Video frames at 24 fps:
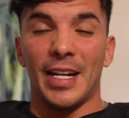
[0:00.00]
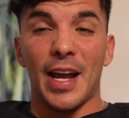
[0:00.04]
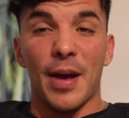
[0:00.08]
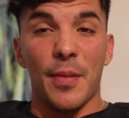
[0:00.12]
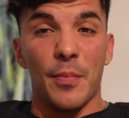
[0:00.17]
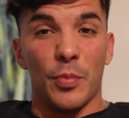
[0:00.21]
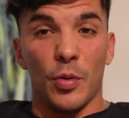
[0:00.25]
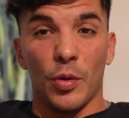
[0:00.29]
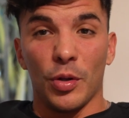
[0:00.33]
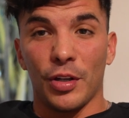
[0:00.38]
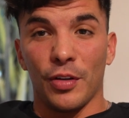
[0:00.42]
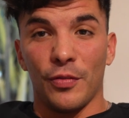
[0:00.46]

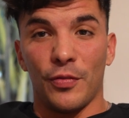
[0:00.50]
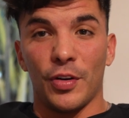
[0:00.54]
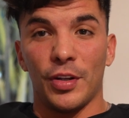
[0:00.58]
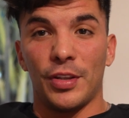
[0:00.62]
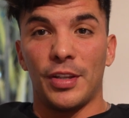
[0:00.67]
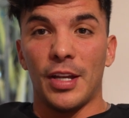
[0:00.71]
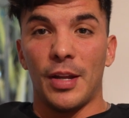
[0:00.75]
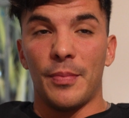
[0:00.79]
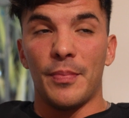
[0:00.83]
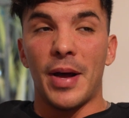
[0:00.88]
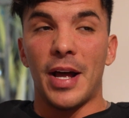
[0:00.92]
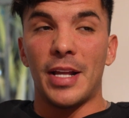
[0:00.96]
I'm bulking for
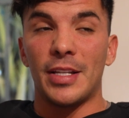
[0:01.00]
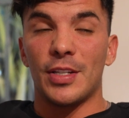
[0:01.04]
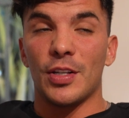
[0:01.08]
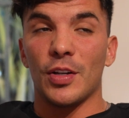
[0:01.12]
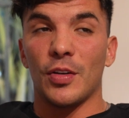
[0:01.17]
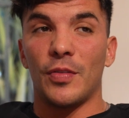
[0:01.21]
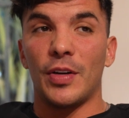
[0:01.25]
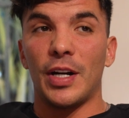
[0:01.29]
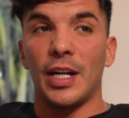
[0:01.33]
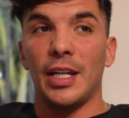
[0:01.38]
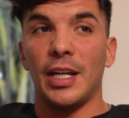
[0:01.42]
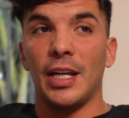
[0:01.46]
10 months
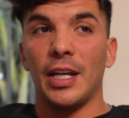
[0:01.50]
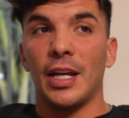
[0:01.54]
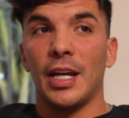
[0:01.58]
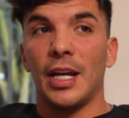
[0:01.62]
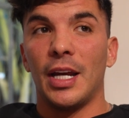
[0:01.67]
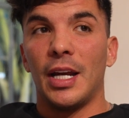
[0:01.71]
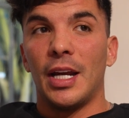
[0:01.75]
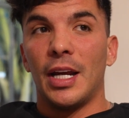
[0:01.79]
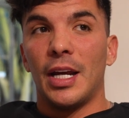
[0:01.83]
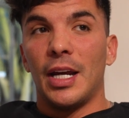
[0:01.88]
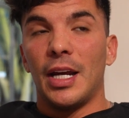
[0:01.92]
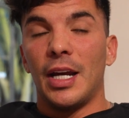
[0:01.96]
already,
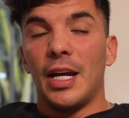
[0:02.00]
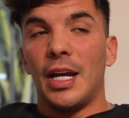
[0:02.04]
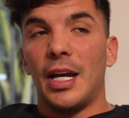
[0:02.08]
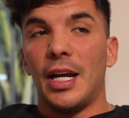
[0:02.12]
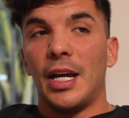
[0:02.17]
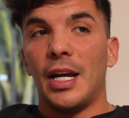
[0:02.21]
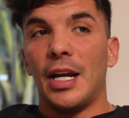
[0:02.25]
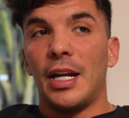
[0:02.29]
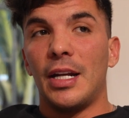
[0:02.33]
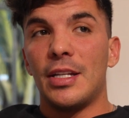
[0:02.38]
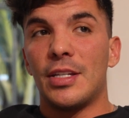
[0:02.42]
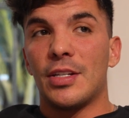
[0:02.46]

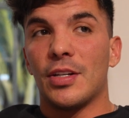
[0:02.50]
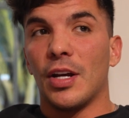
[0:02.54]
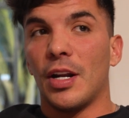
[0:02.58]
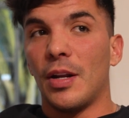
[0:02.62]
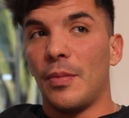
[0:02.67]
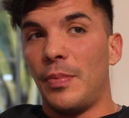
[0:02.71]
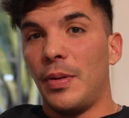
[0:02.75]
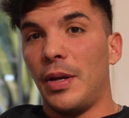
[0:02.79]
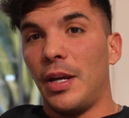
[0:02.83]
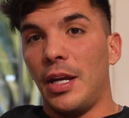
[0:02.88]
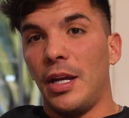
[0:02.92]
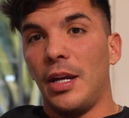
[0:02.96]
and it's gonna
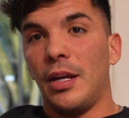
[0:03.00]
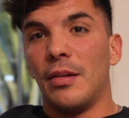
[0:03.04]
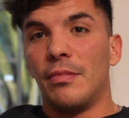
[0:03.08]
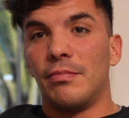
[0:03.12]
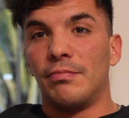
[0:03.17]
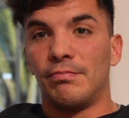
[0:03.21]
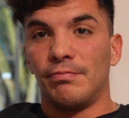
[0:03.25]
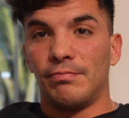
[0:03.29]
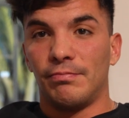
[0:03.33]
be